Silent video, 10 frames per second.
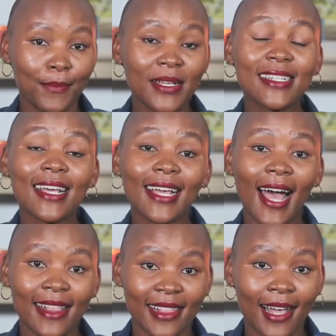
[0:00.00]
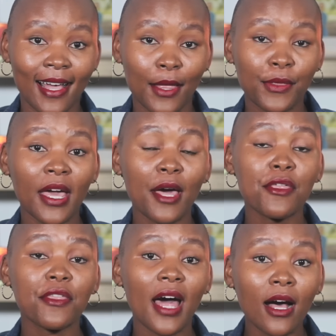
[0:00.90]
Mr. Nkandla, there are
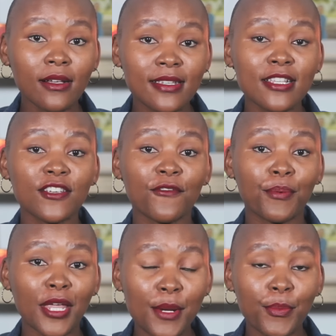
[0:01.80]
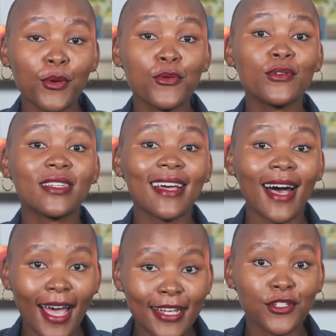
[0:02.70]
thousands of people who
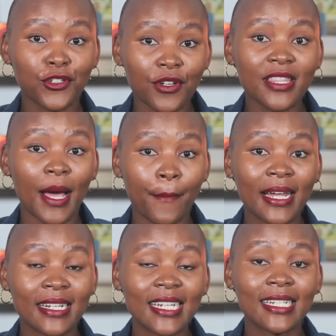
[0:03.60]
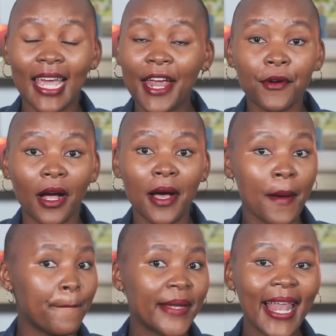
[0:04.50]
died during the apartheid era,
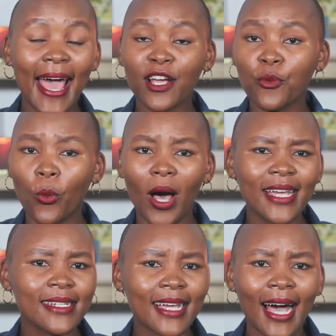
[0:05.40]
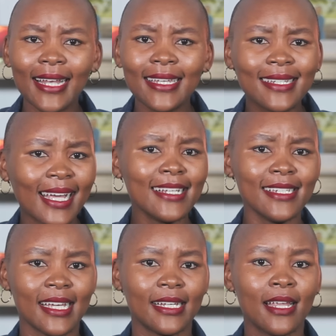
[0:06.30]
black, white, colored,
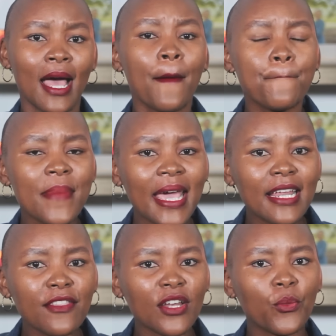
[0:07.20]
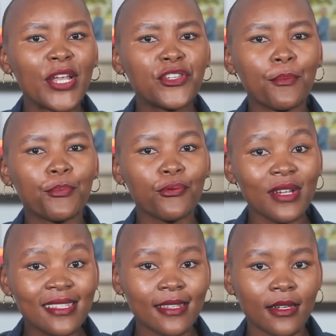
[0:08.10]
Indian, many that went to
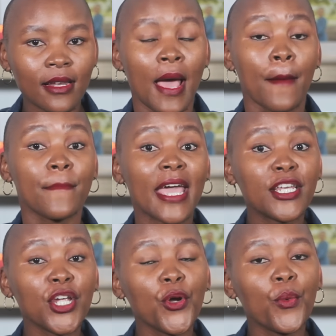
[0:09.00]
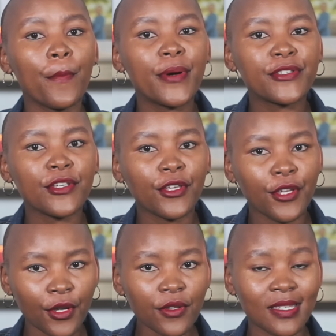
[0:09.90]
prison, many who were
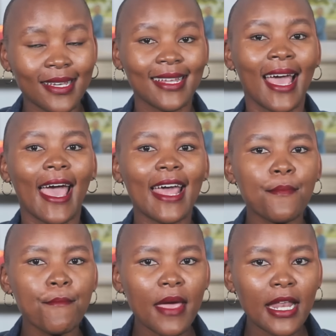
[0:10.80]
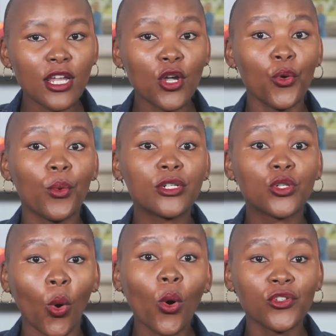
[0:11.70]
persecuted, and many who were
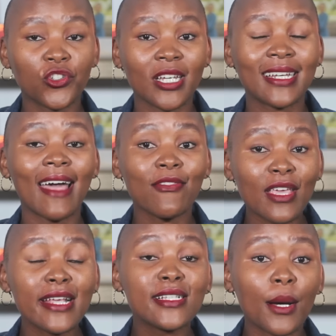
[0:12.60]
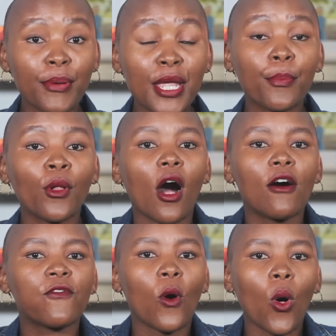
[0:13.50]
tortured. And these are people
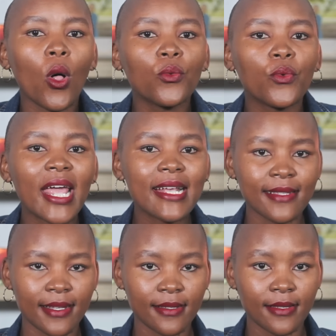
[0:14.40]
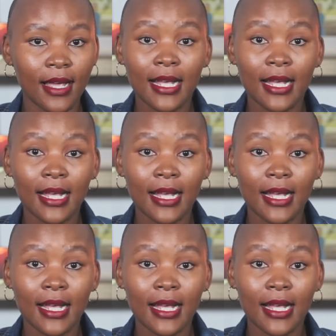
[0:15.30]
of all races.